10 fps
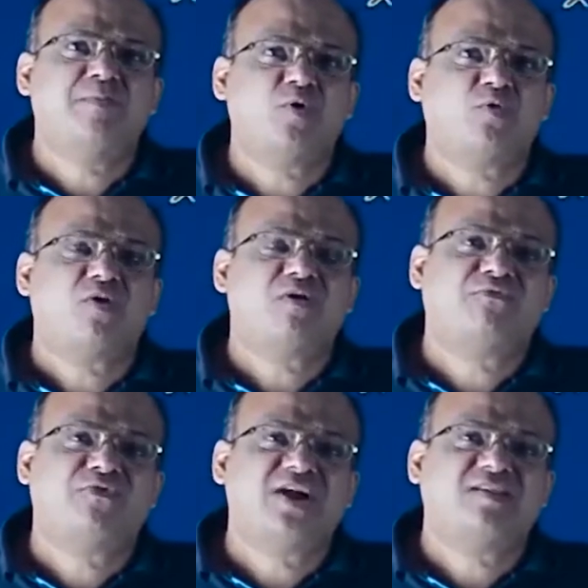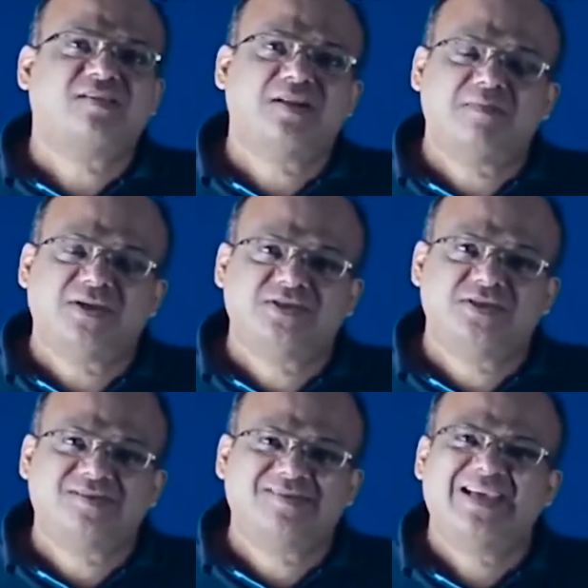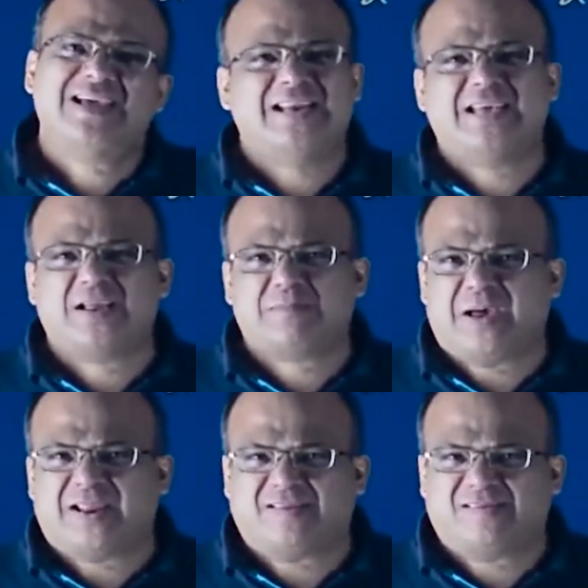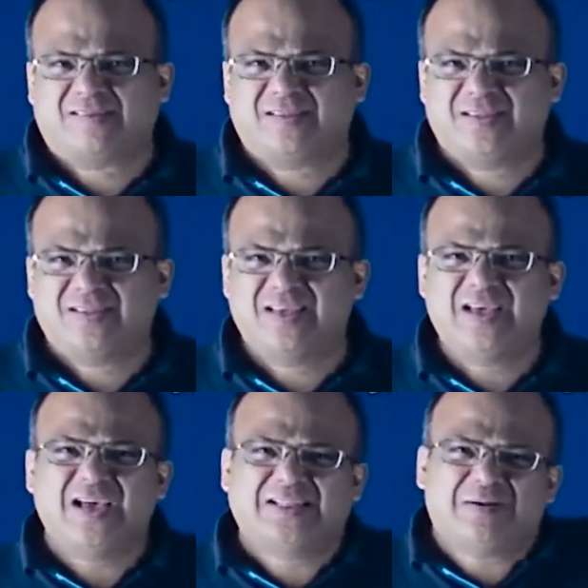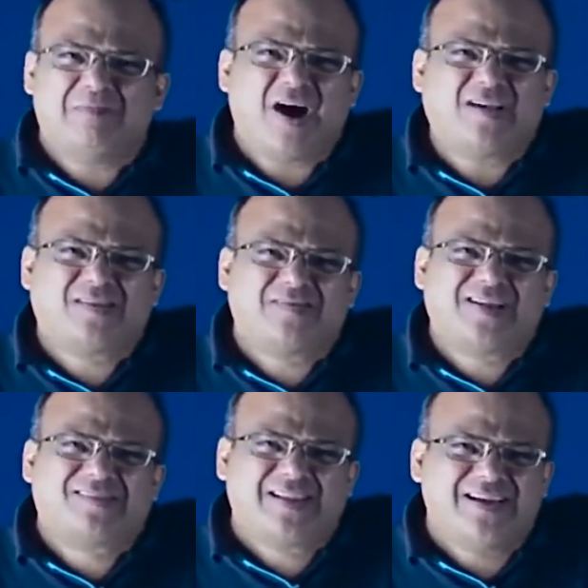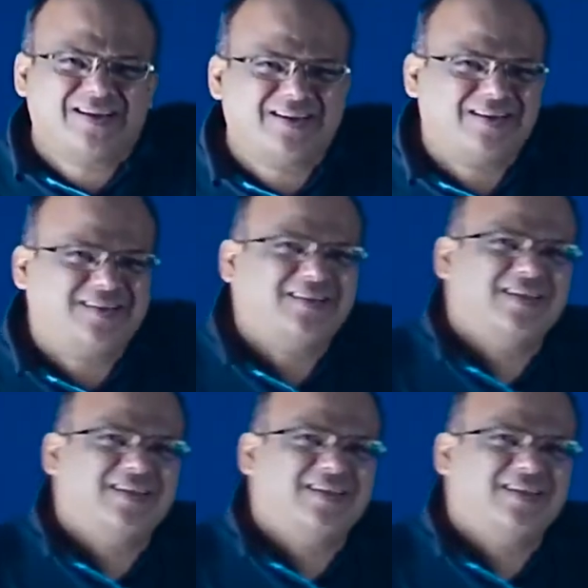Bureau of Weights and Measures near Paris. That mass of the cylinder